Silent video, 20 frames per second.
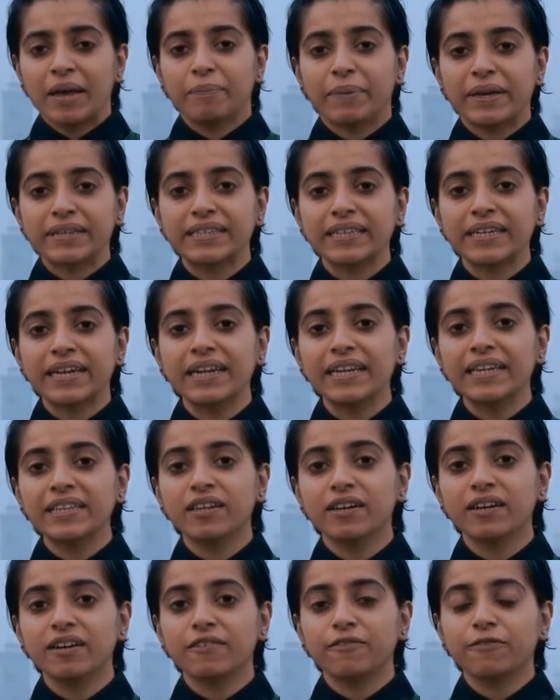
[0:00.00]
Basically,
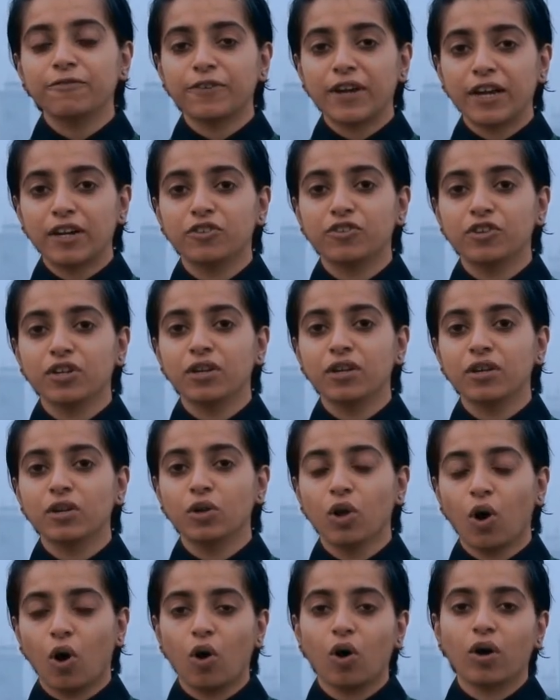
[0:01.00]
the federal
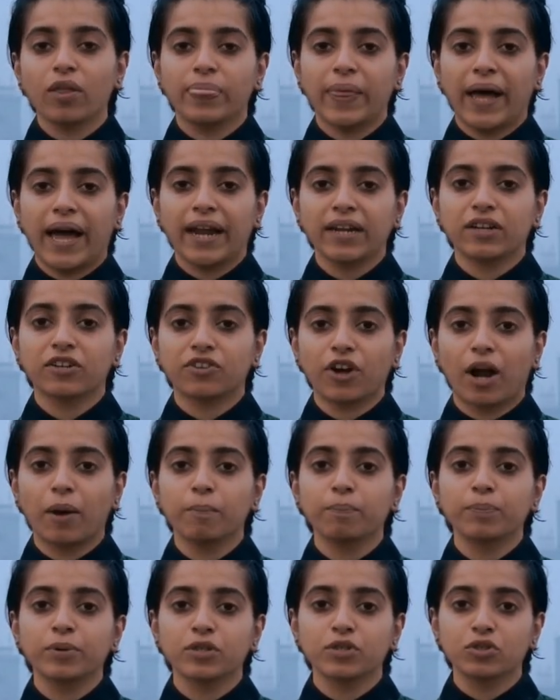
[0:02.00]
law that
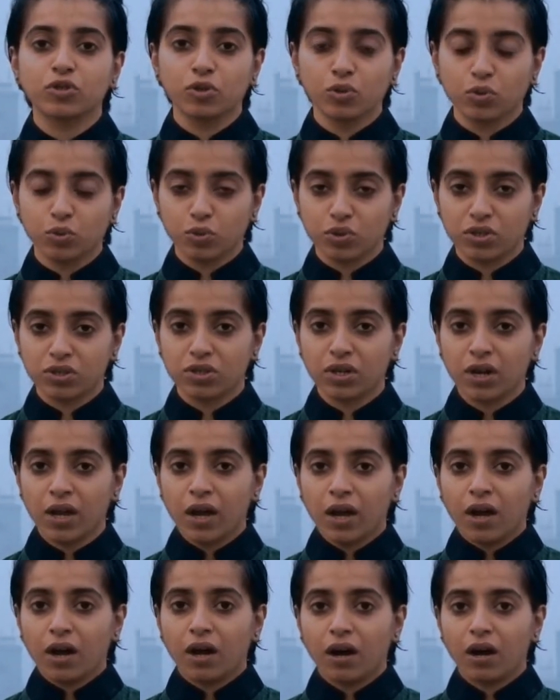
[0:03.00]
Trump has used
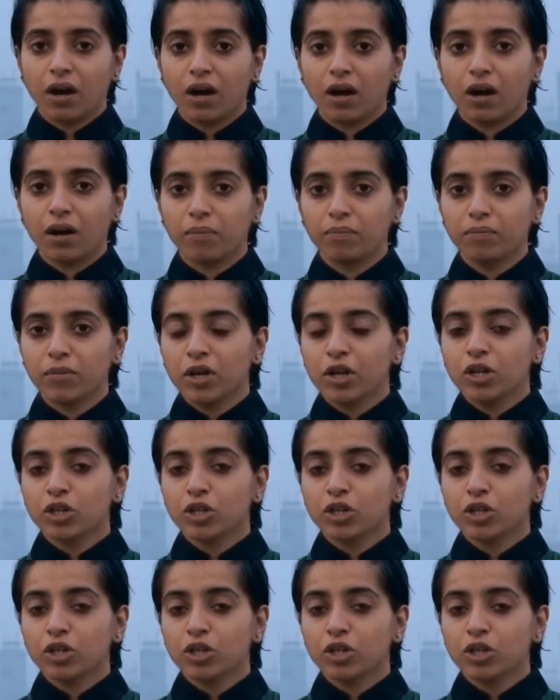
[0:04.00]
to